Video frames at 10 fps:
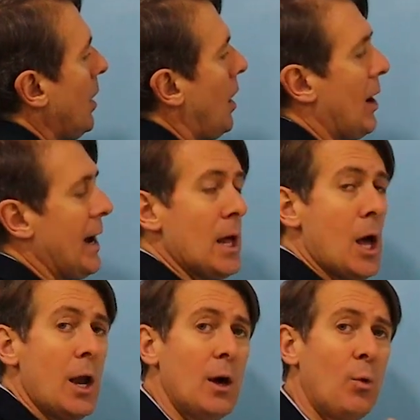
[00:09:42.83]
All right,
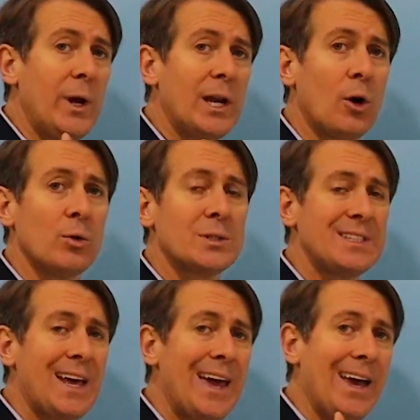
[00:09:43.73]
now we don't
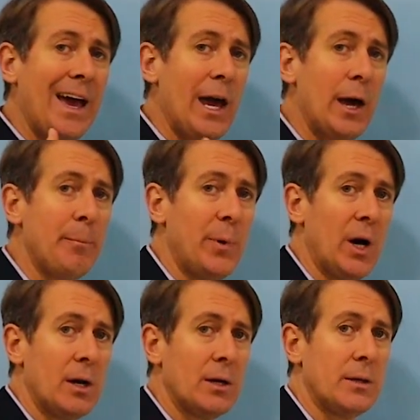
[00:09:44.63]
say
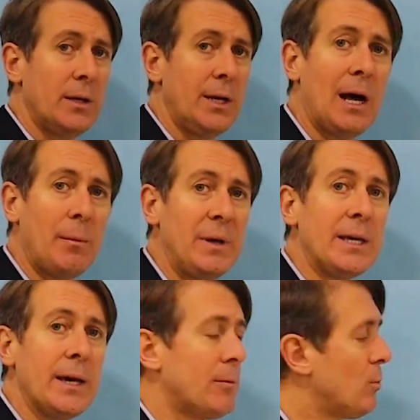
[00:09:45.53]
ahebba in
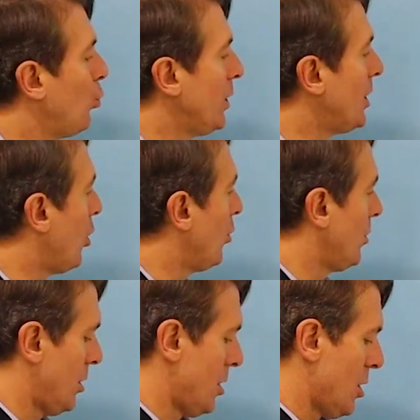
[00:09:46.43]
Amiya. We don't.
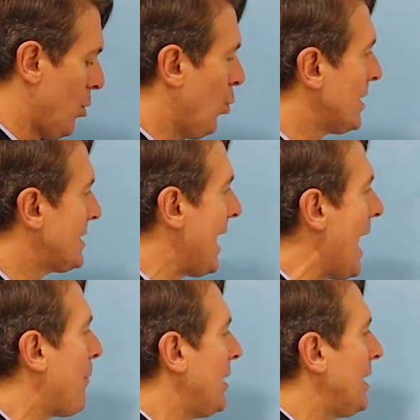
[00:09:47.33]
What's
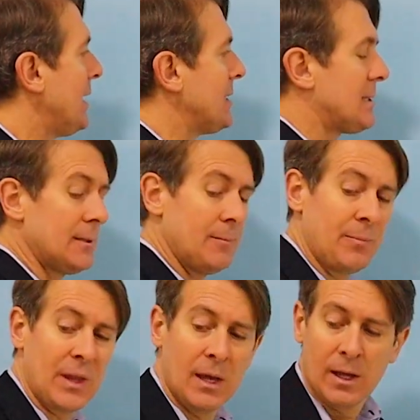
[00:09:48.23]
happened is
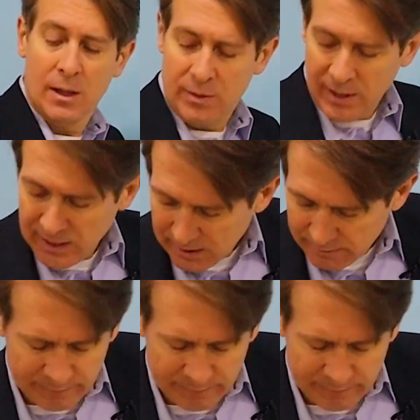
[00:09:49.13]
the